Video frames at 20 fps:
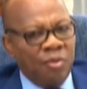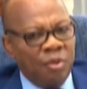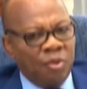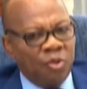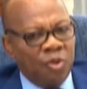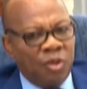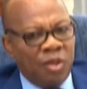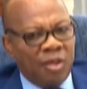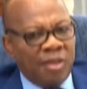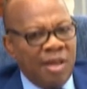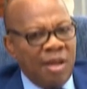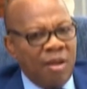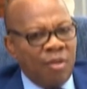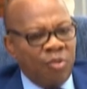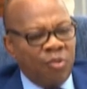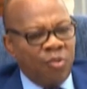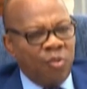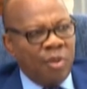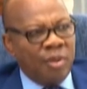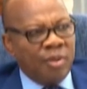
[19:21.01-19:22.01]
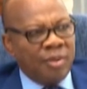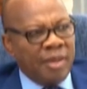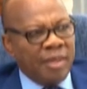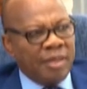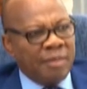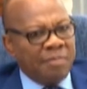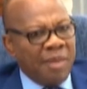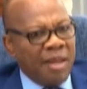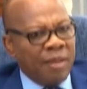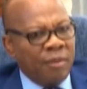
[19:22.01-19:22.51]
So the South wants,
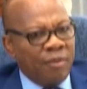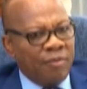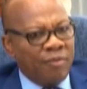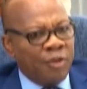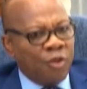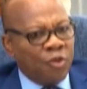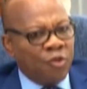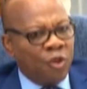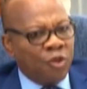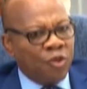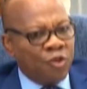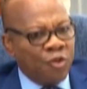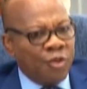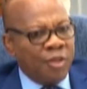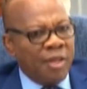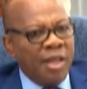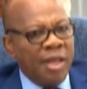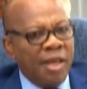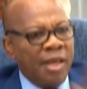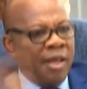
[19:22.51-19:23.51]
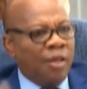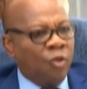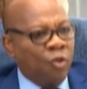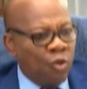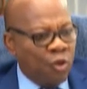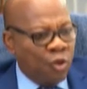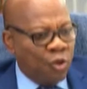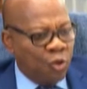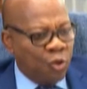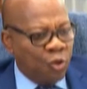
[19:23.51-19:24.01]
as part of restructuring, a new
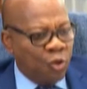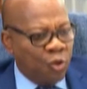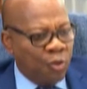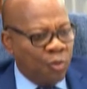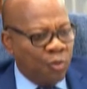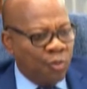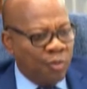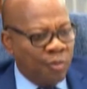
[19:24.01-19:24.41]
constitution,